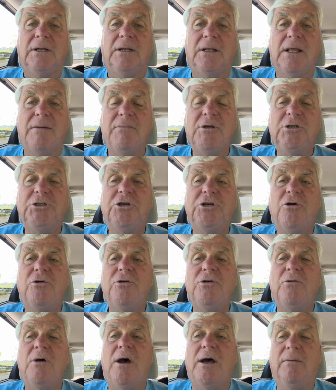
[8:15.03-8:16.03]
Let me show
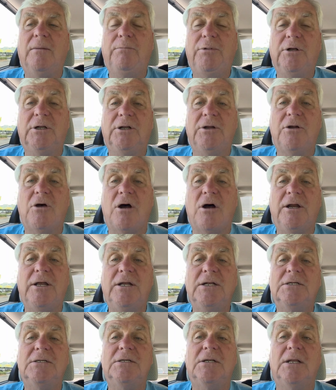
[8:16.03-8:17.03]
you how to build an
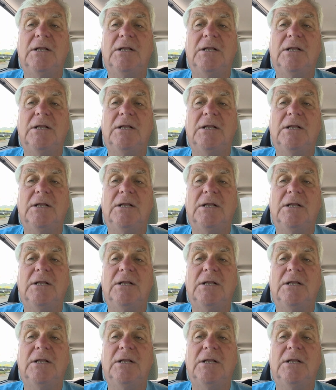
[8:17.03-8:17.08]
audience.